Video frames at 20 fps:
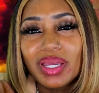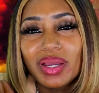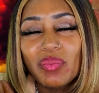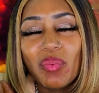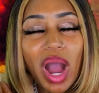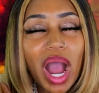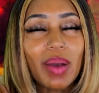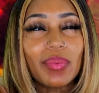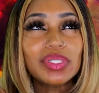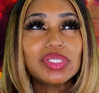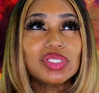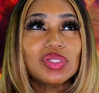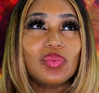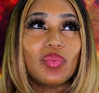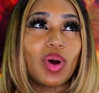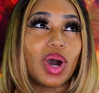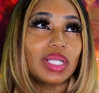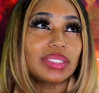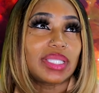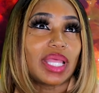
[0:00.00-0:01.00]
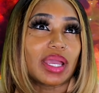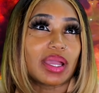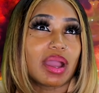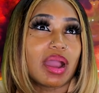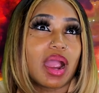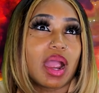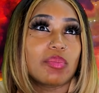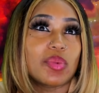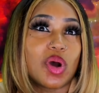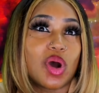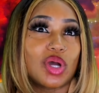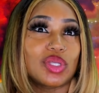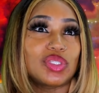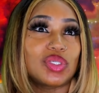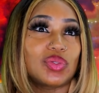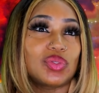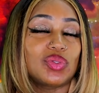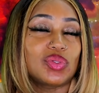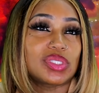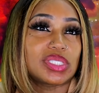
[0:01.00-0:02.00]
Why would you want that karma on
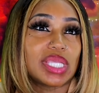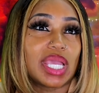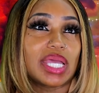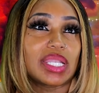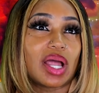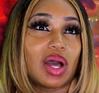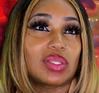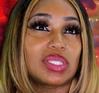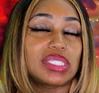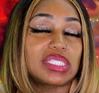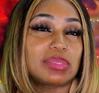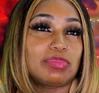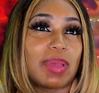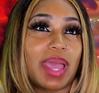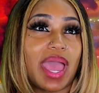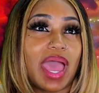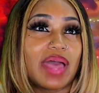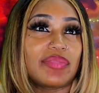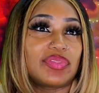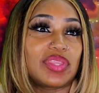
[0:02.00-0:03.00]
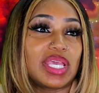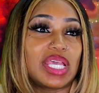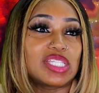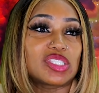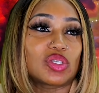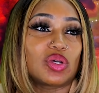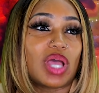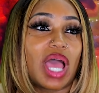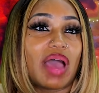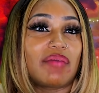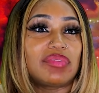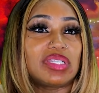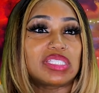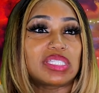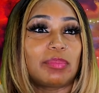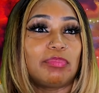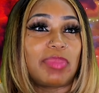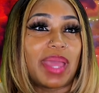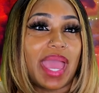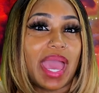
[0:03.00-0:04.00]
you? You saying all these bad things or having these
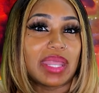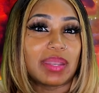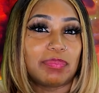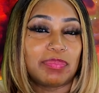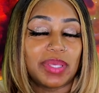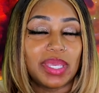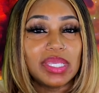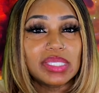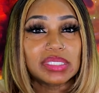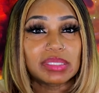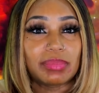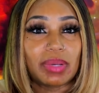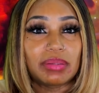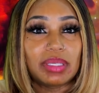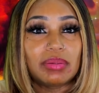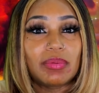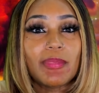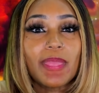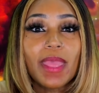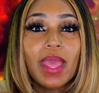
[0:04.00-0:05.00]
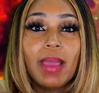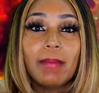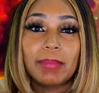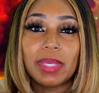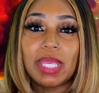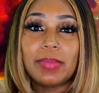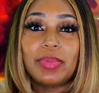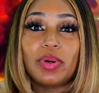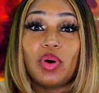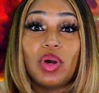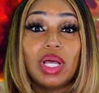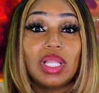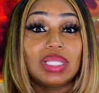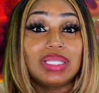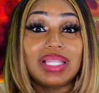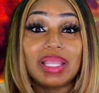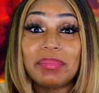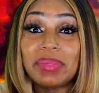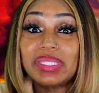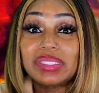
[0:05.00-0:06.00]
bad opinions about people.
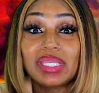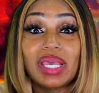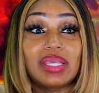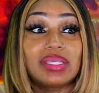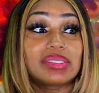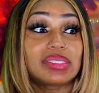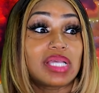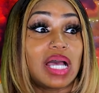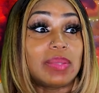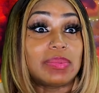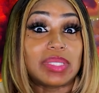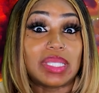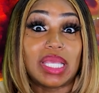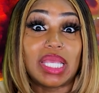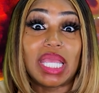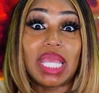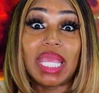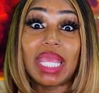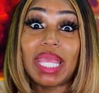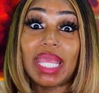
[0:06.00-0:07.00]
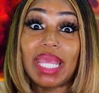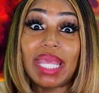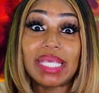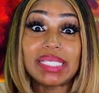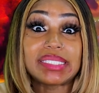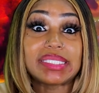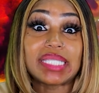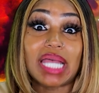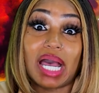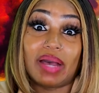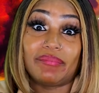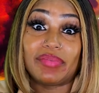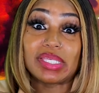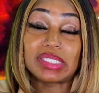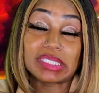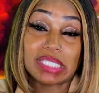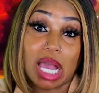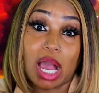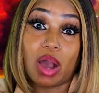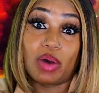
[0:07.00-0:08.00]
Let me tell you something. It's stuff
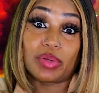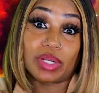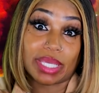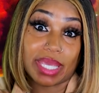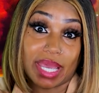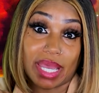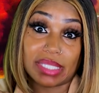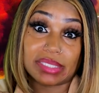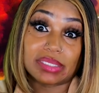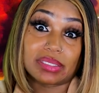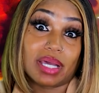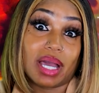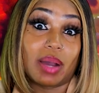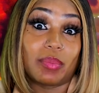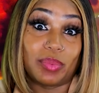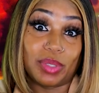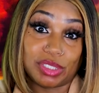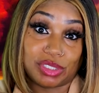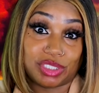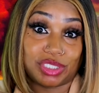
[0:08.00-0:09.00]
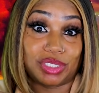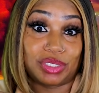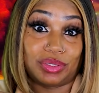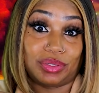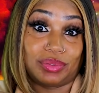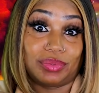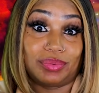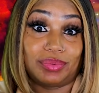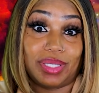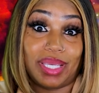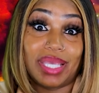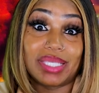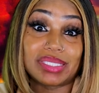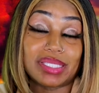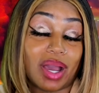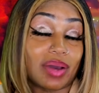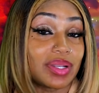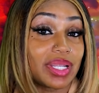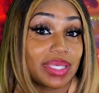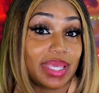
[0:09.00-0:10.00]
is going to catch up with you. It's
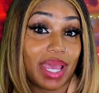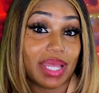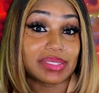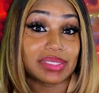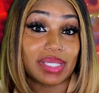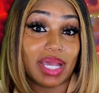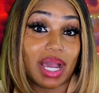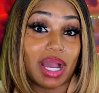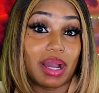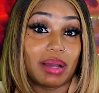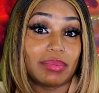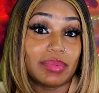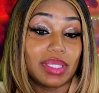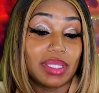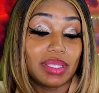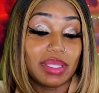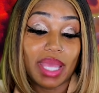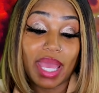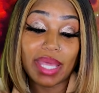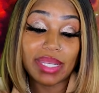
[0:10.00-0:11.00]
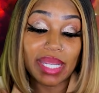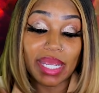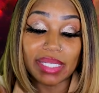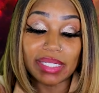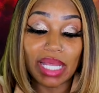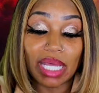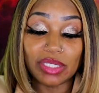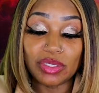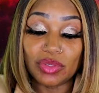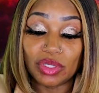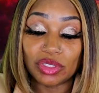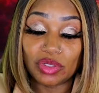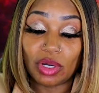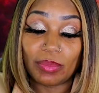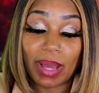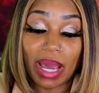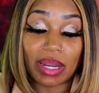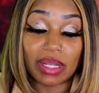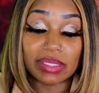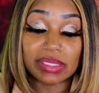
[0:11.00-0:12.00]
going to catch up. And ain't nothing you can do
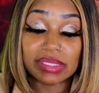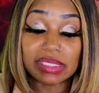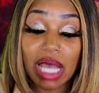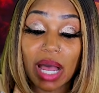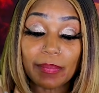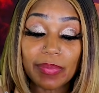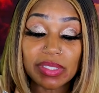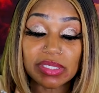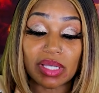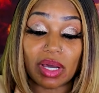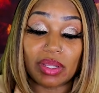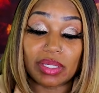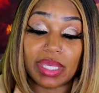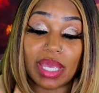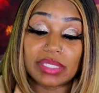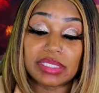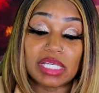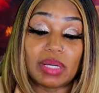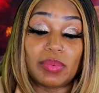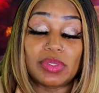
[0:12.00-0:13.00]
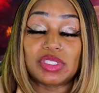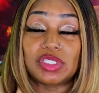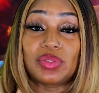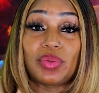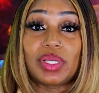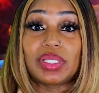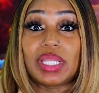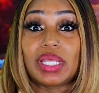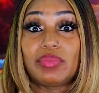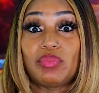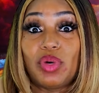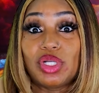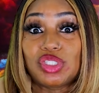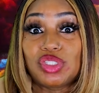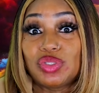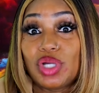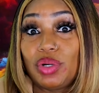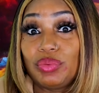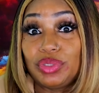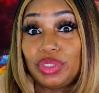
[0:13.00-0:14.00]
about it. Something's going to catch up with you. And then what
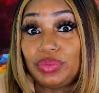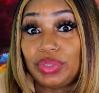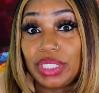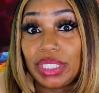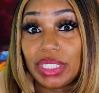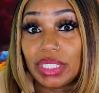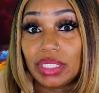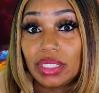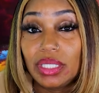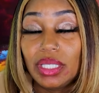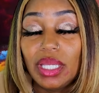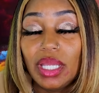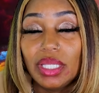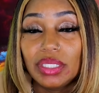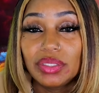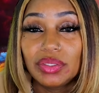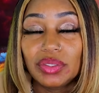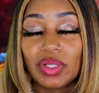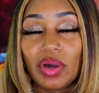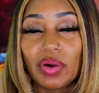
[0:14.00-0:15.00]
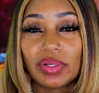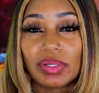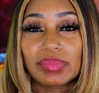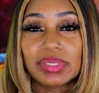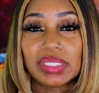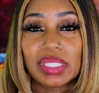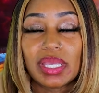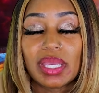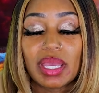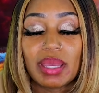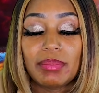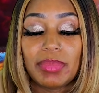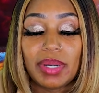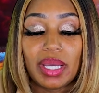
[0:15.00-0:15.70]
you going to do then? You know what I'm saying?